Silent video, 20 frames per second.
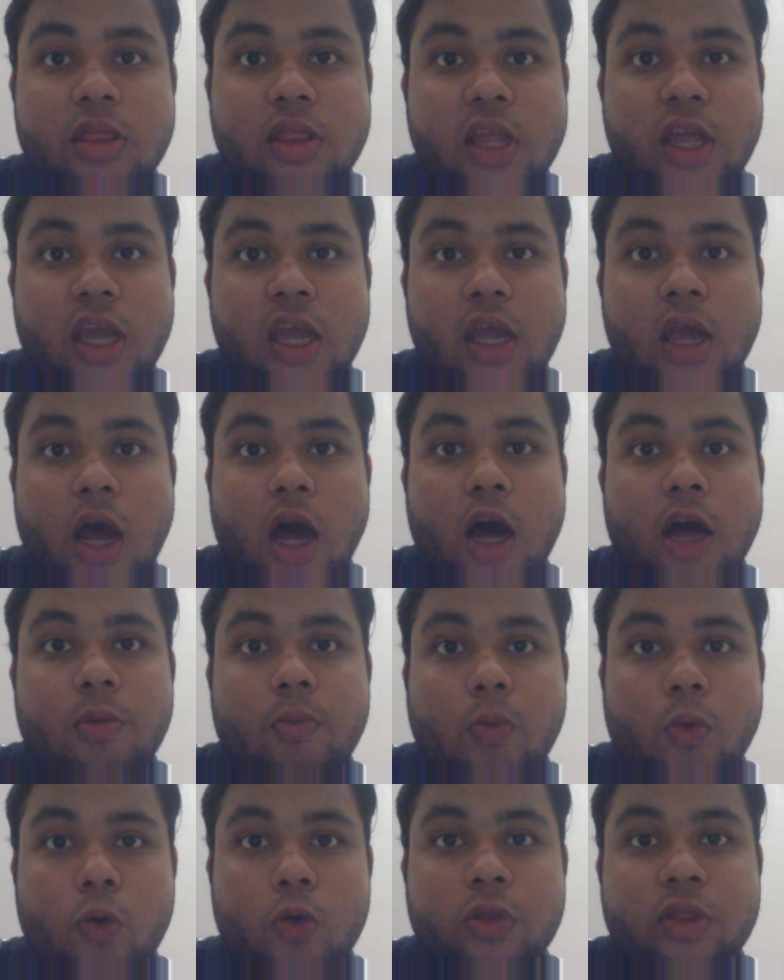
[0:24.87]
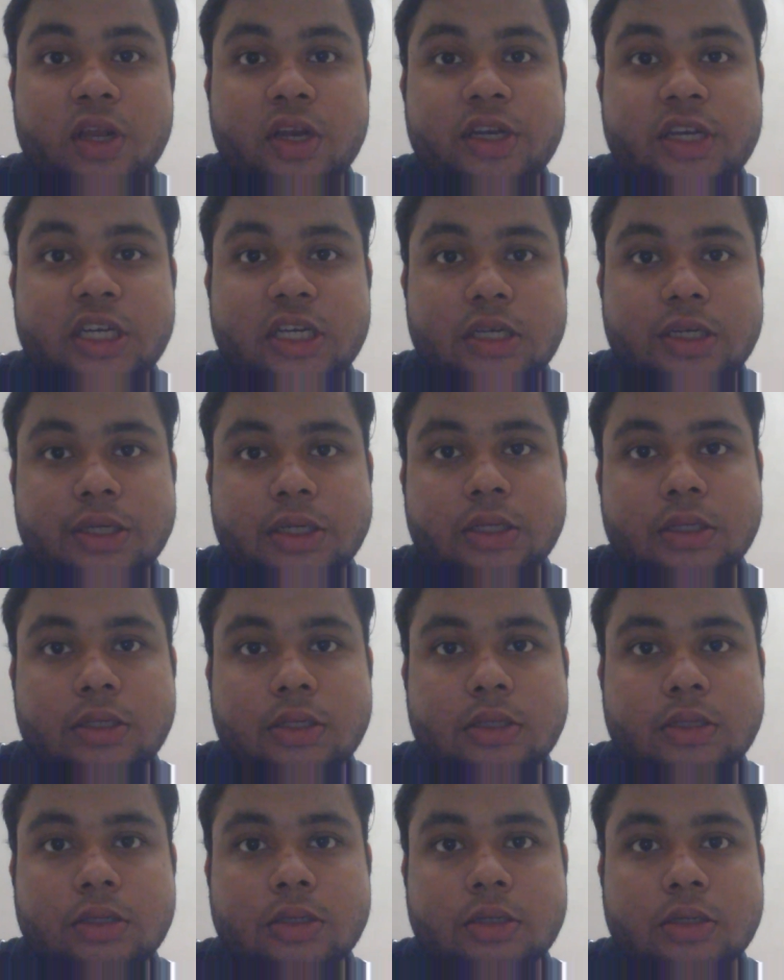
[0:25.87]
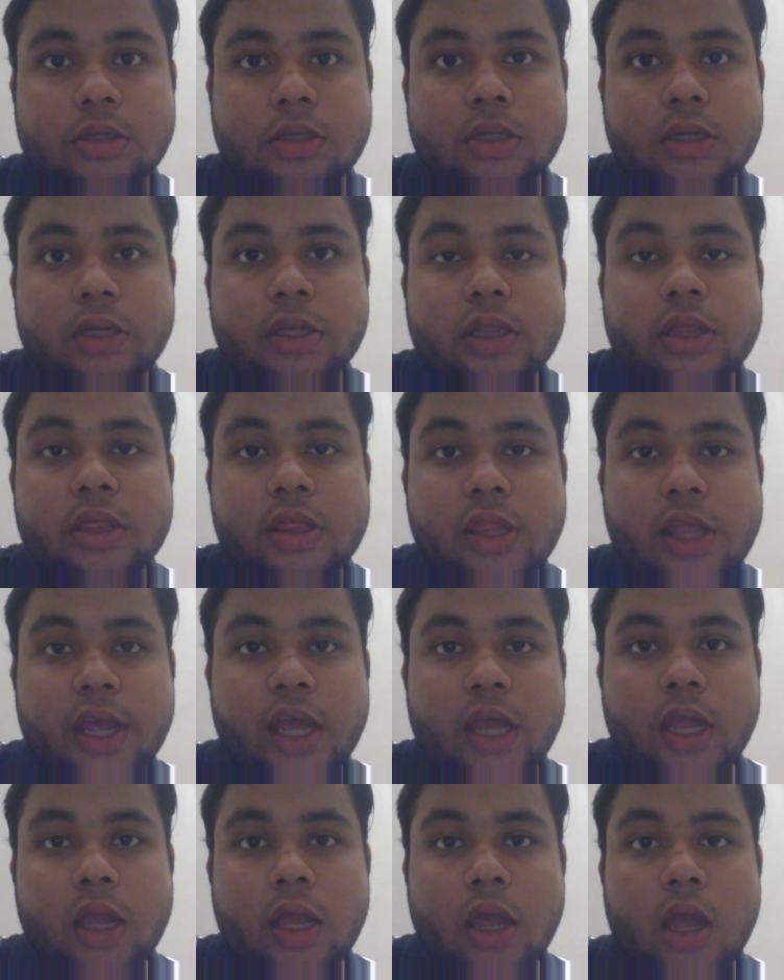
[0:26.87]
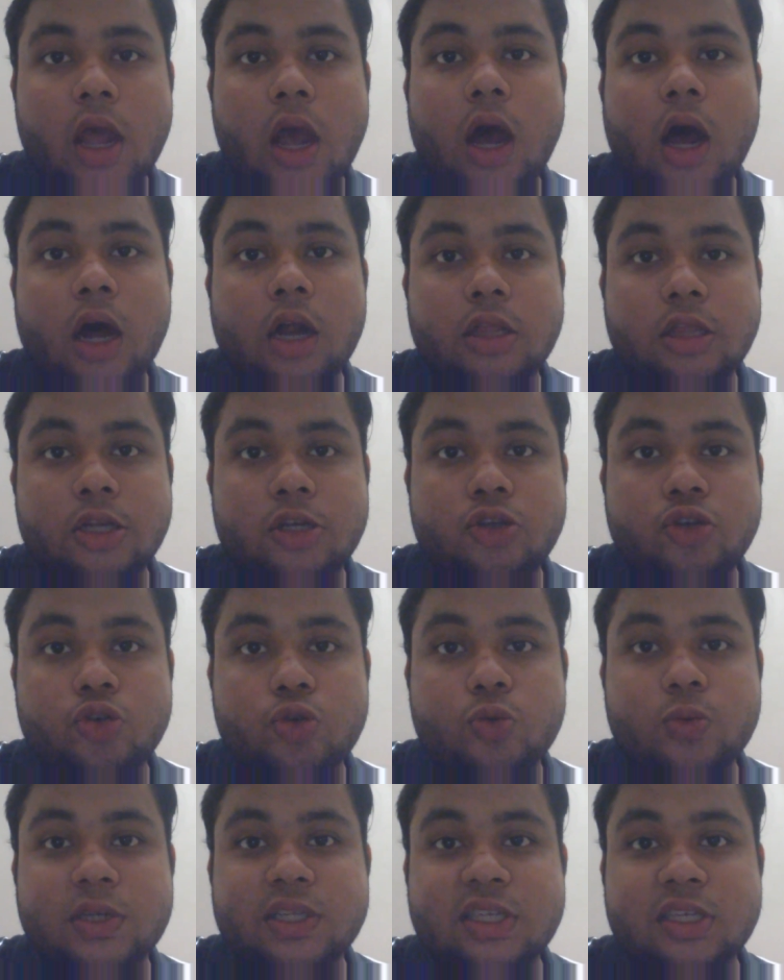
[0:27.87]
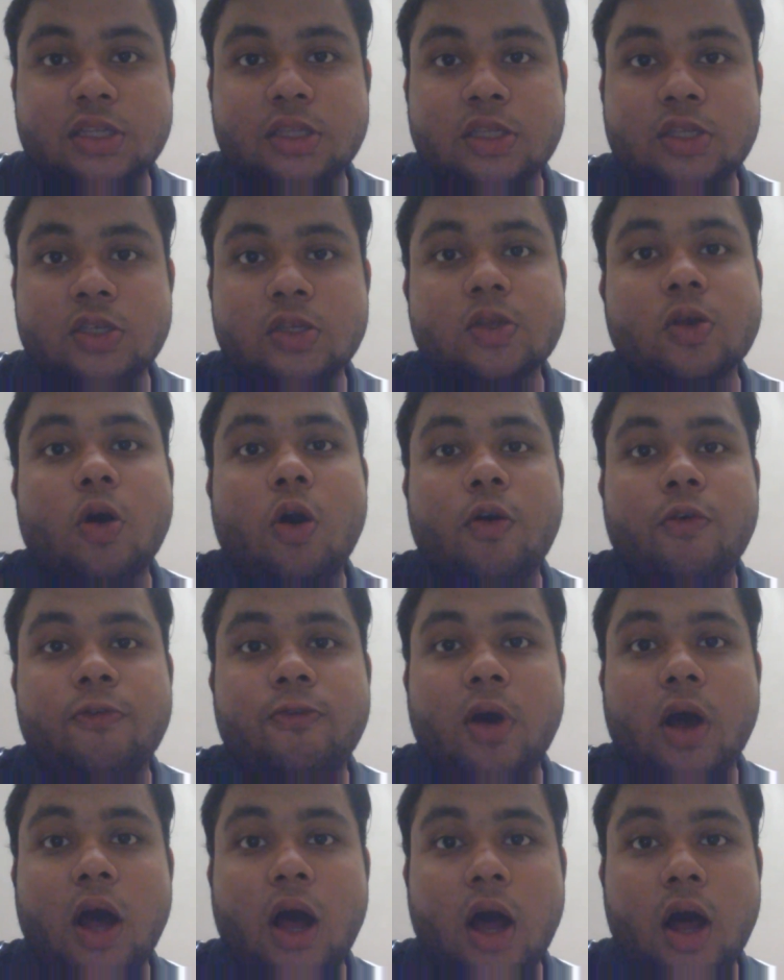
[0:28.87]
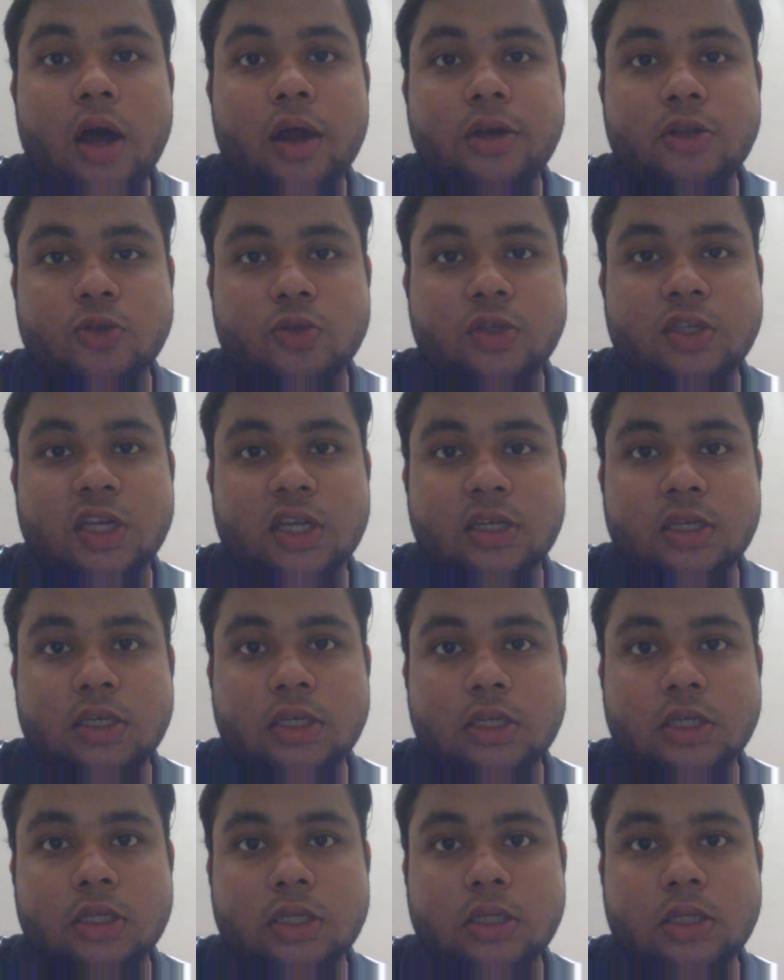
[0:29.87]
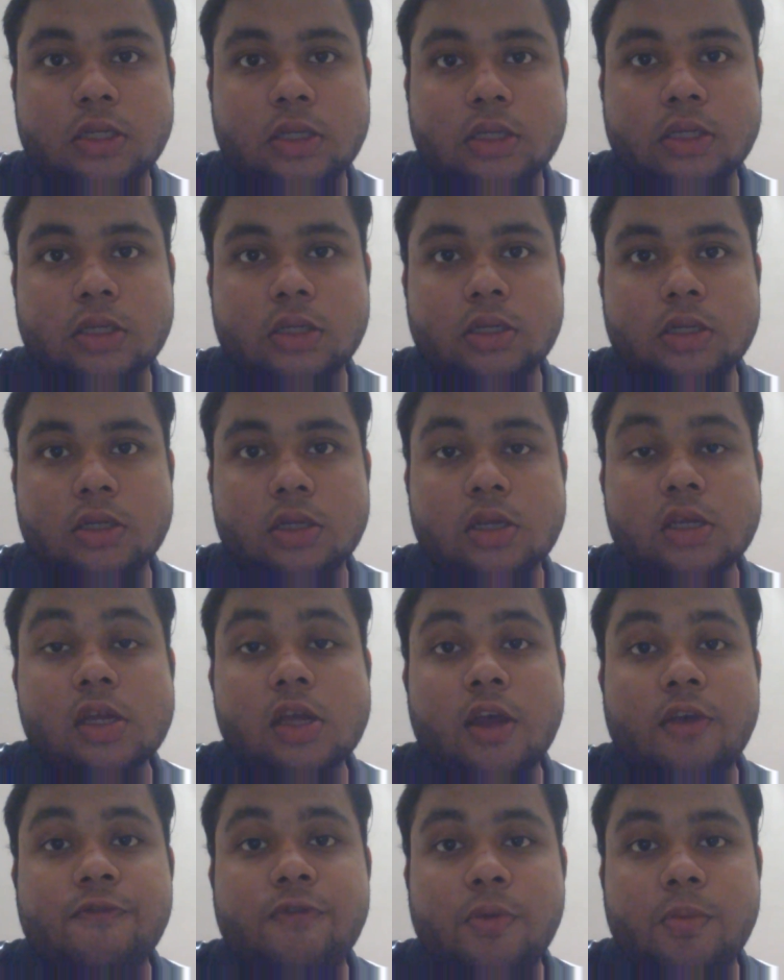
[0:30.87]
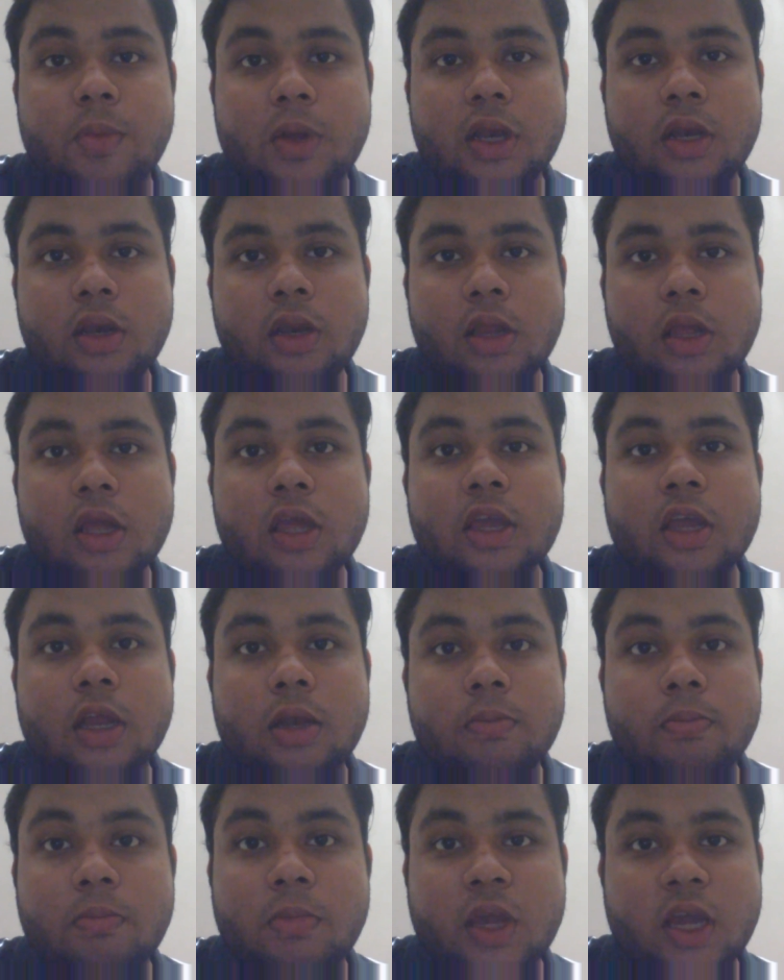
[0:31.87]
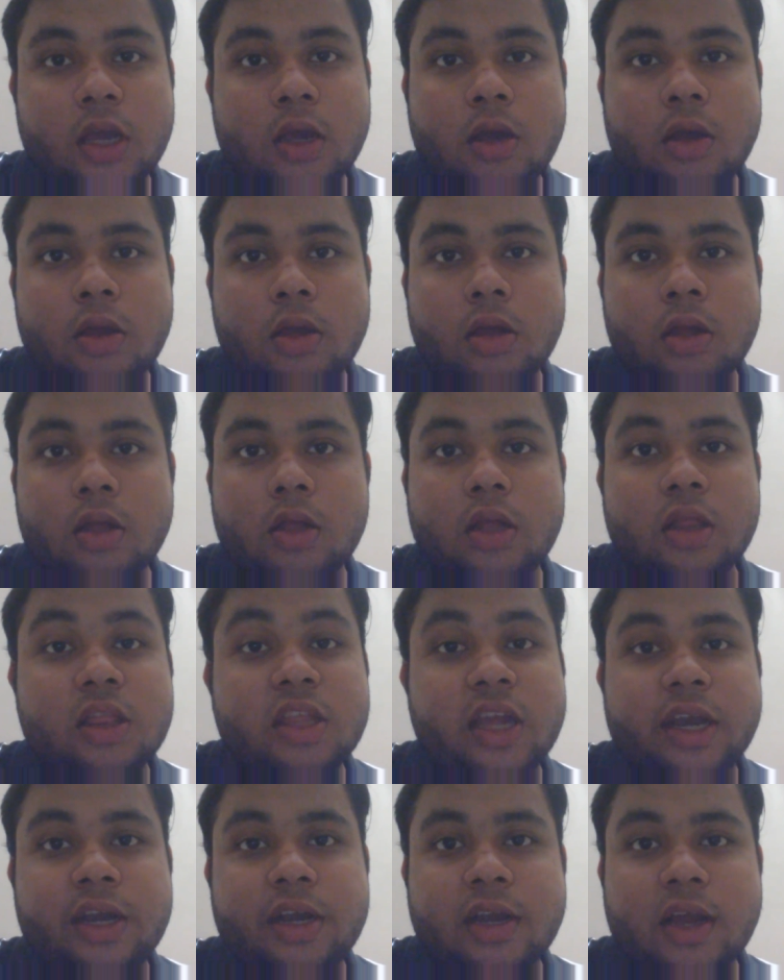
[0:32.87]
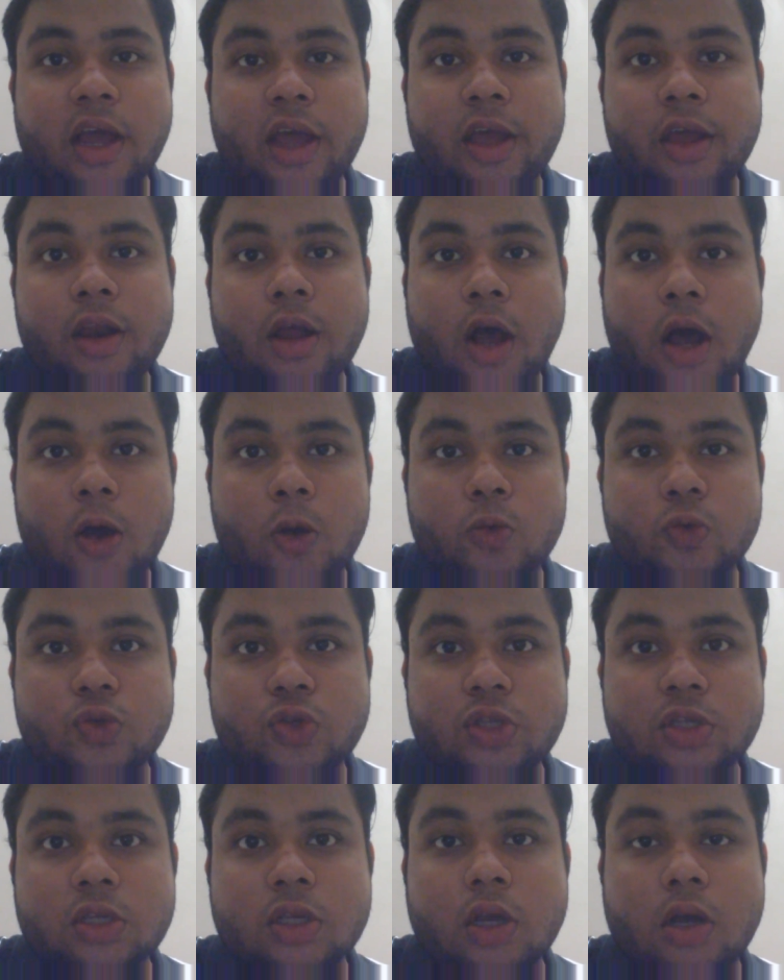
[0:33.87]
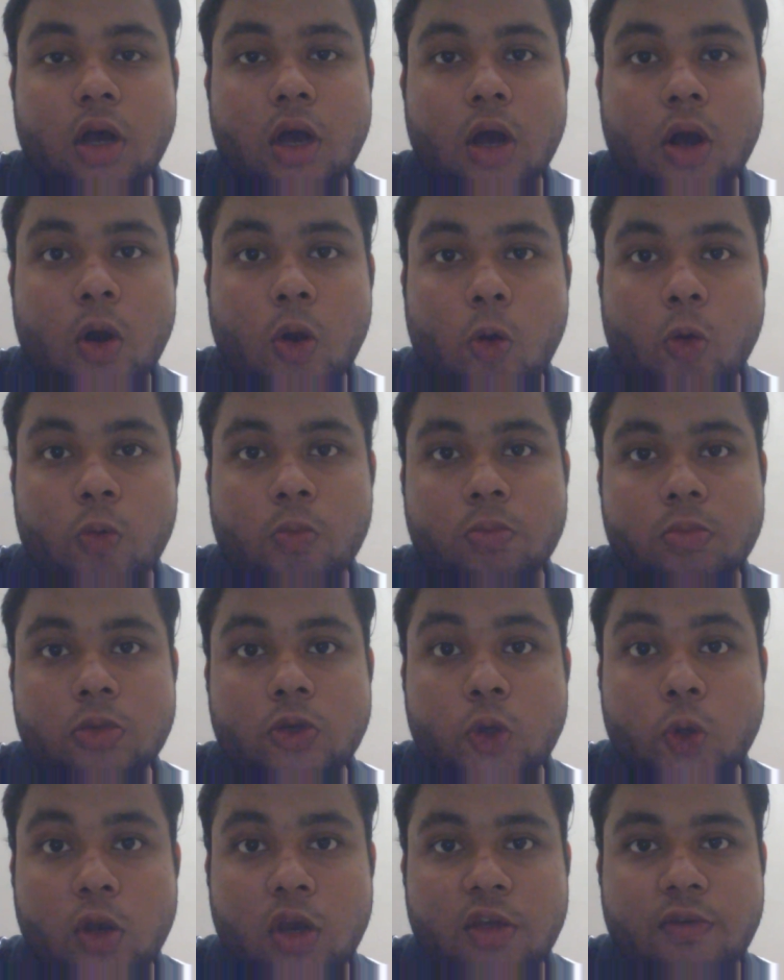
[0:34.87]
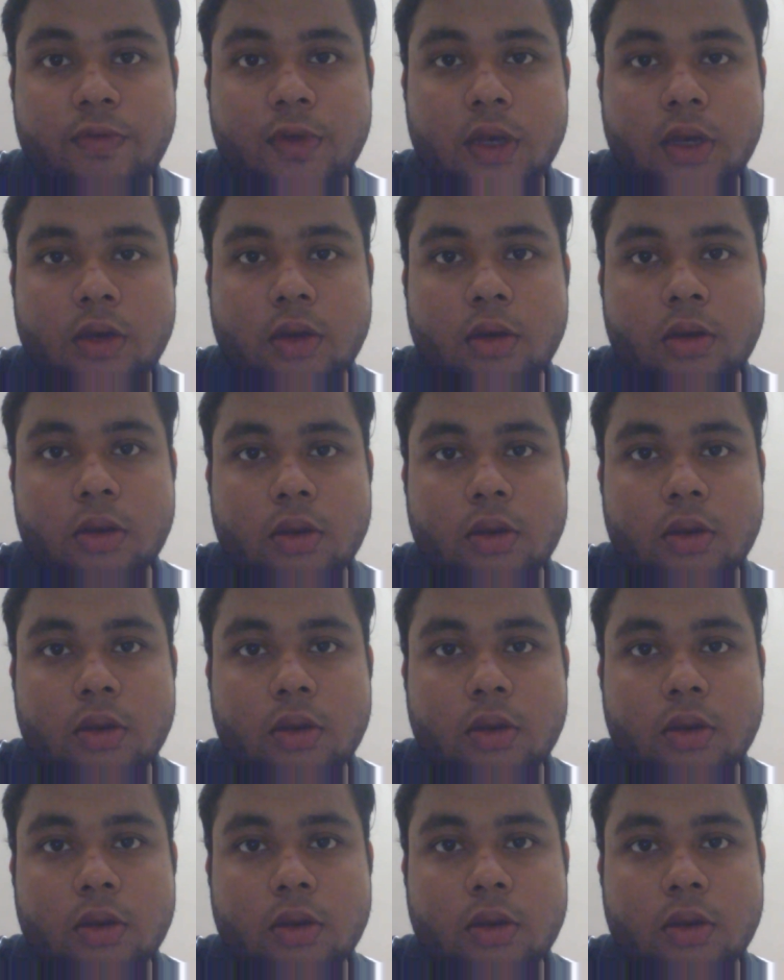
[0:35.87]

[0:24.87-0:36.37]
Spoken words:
They are more than deities. They are the true essence of our society. Women can make the entire house a home to live in.